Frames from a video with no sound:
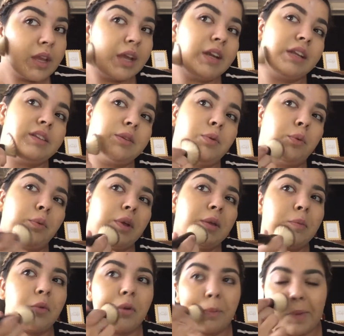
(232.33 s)
and it's way
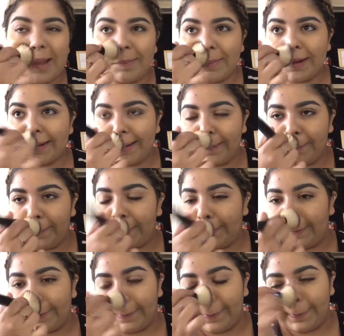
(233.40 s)
more pigmented when
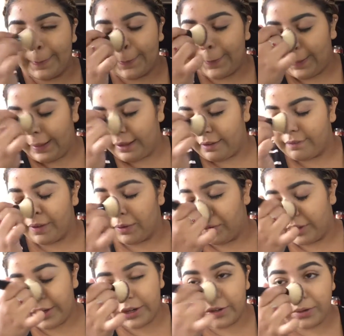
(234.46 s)
you use like a
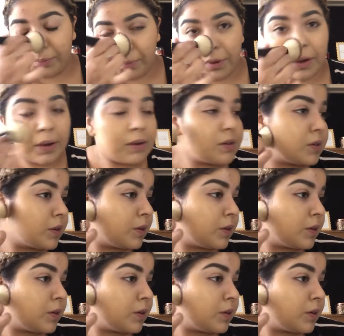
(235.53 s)
foundation brush.